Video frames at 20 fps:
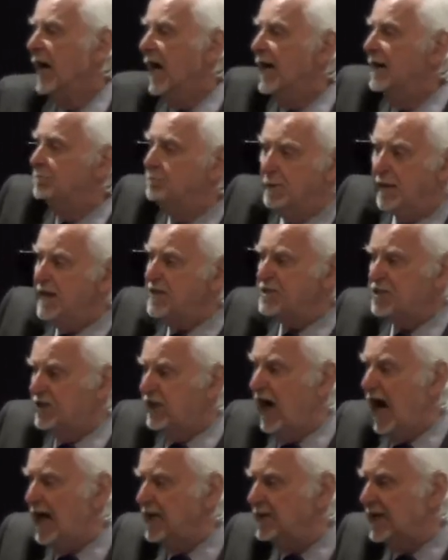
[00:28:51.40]
And bless
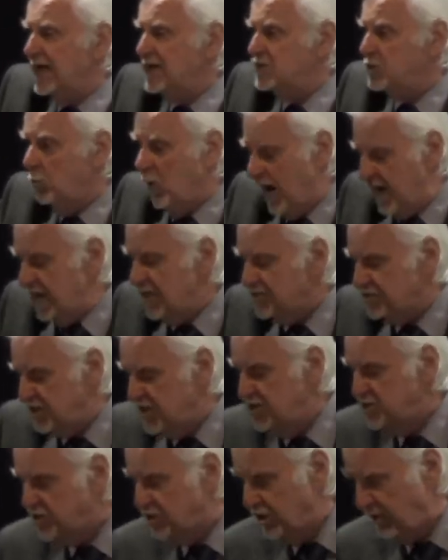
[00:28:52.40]
God, that's why it's
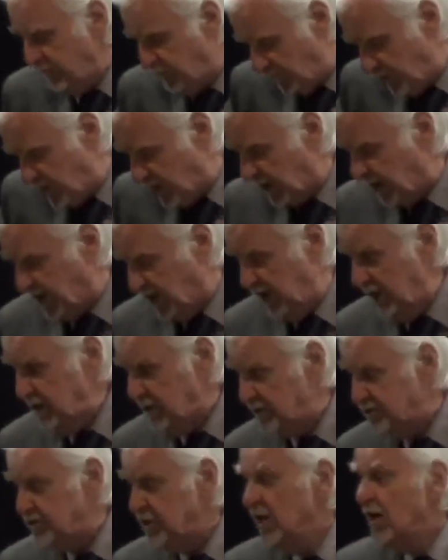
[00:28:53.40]
easier for the
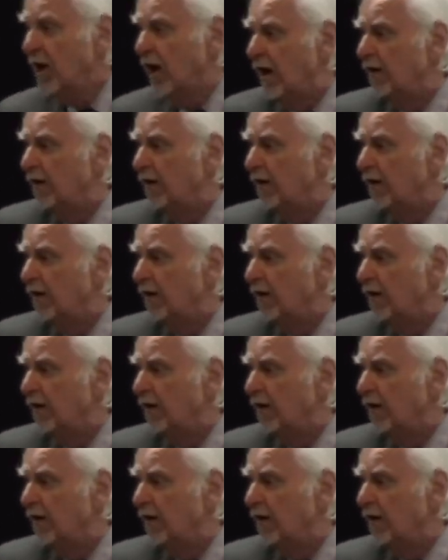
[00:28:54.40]
kids